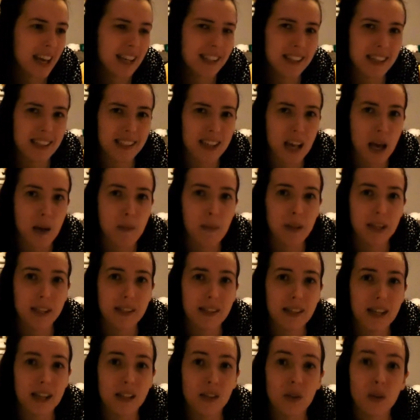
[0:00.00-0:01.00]
kisses him and
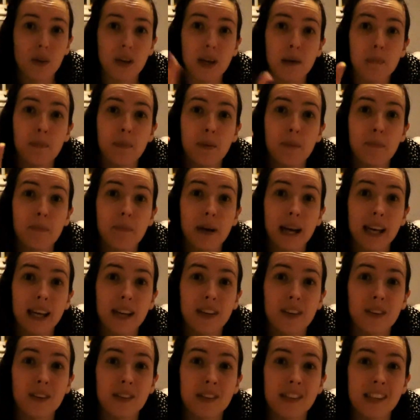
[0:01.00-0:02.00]
says, okay,
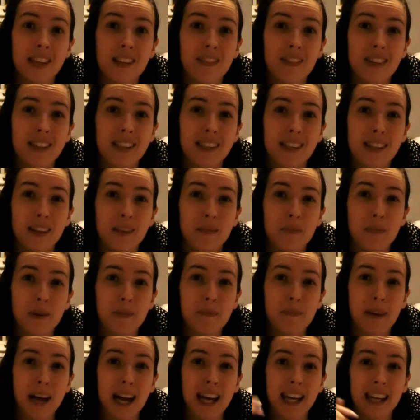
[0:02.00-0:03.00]
bye-bye, go save our son,
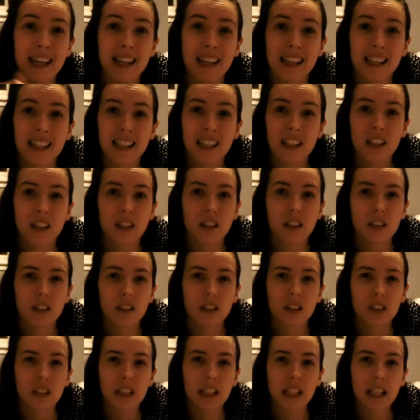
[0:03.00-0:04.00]
bye-bye.
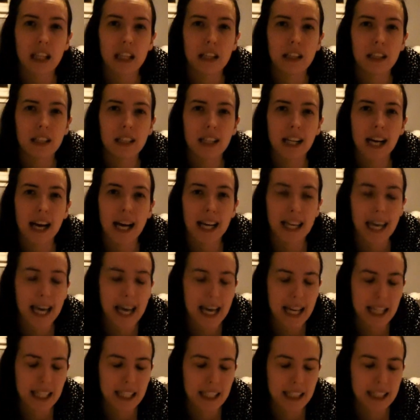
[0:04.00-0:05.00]

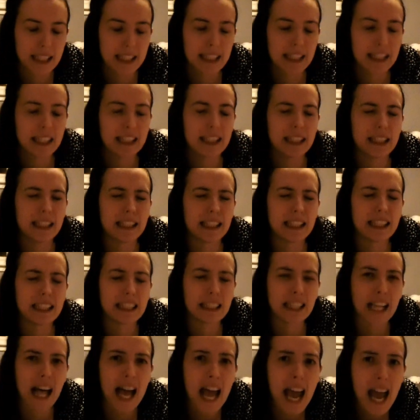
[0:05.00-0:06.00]
Again,
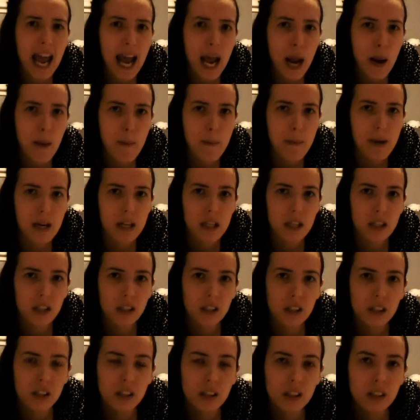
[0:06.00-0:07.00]
lame.
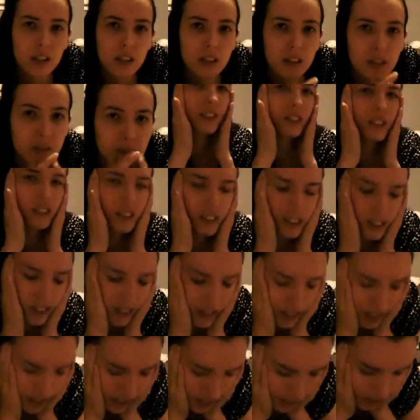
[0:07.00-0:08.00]

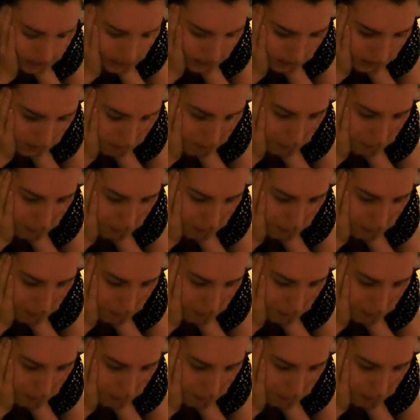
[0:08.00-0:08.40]
God.